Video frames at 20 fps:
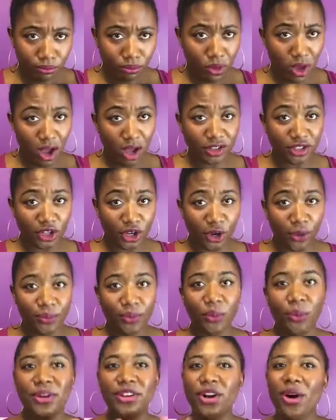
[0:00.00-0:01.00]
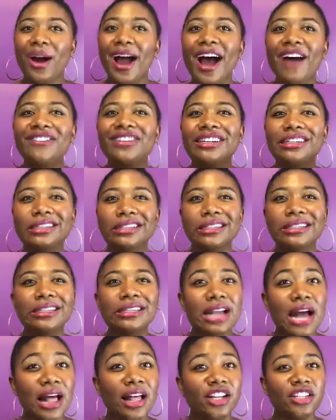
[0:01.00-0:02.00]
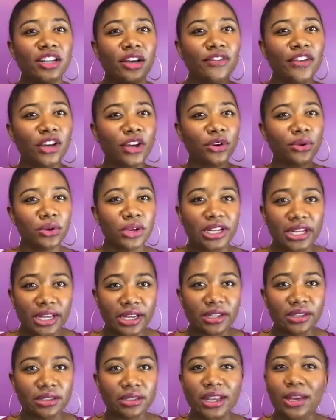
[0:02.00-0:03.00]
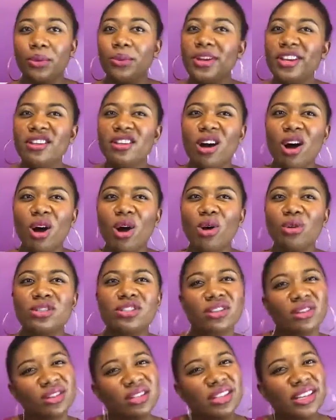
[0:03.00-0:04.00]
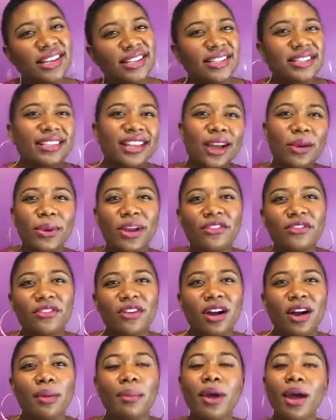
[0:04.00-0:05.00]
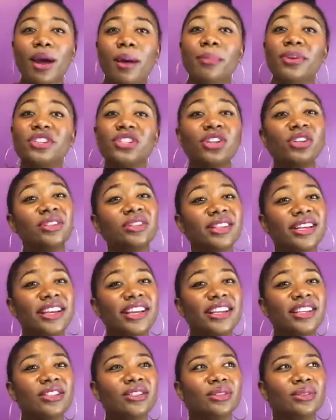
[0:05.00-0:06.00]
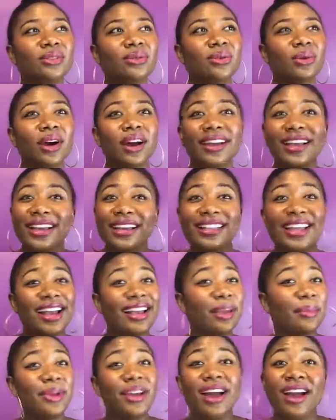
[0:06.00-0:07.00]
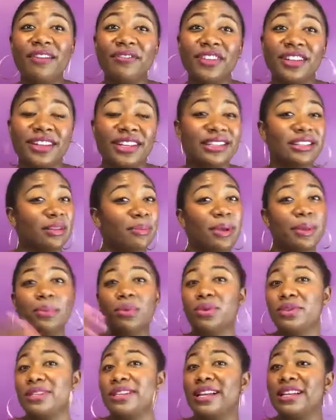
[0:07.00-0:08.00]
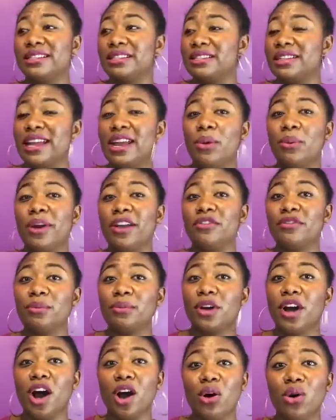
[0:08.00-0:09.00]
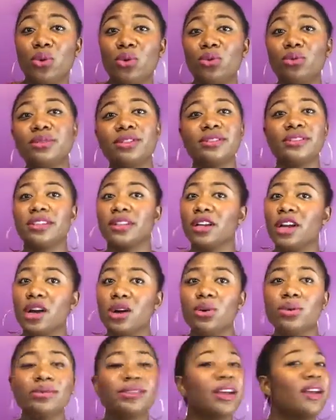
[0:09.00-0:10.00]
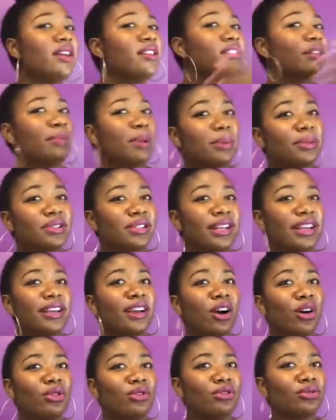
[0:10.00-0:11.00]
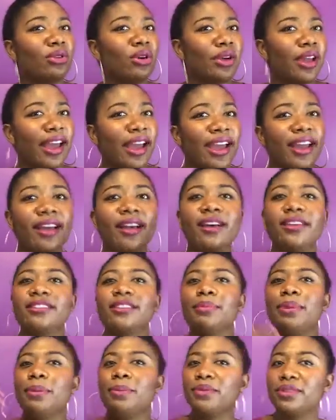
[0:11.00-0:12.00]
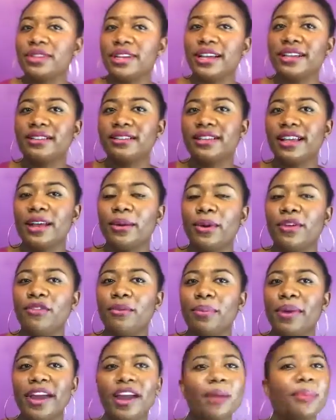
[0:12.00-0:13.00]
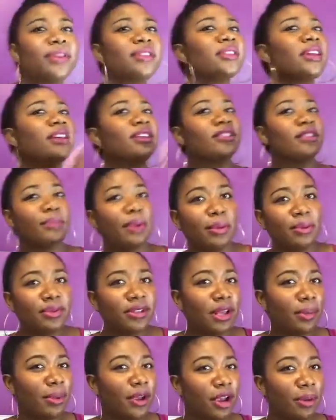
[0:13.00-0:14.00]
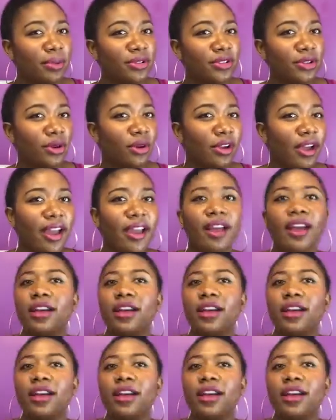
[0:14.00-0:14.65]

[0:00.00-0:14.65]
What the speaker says: Also, we don't have a good knowledge of ingredients. Like, we know certain things to stay away from, but certain things, again, that can be conflicting. Some people will say to stay away from cones, silicones. Some people say cones are okay. Some people say stay away from parabens. Some people say parabens are okay.